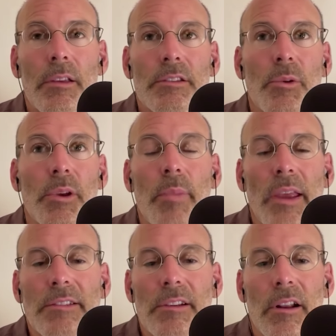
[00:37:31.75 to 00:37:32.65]
So we can
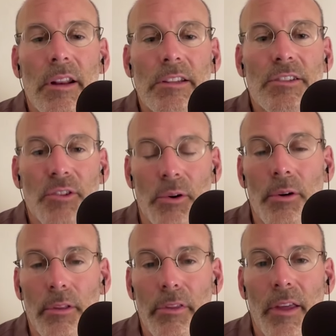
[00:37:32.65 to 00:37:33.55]
base it on
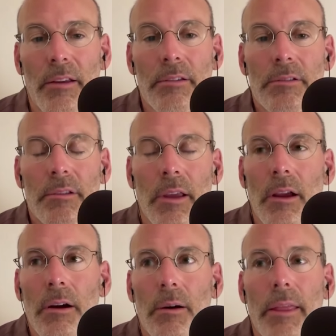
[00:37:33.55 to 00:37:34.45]
external things like,
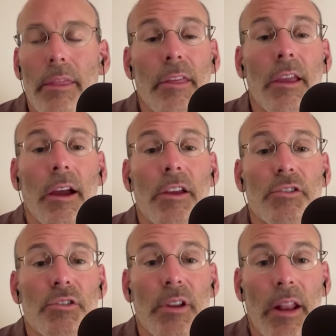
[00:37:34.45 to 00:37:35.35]
oh, I think I
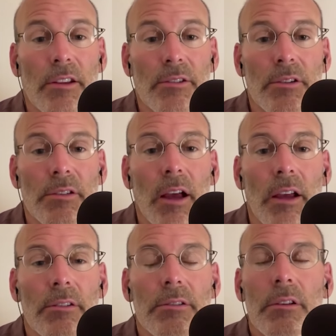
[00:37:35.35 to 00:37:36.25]
should
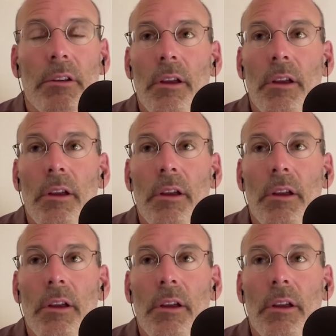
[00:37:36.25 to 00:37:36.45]
exercise.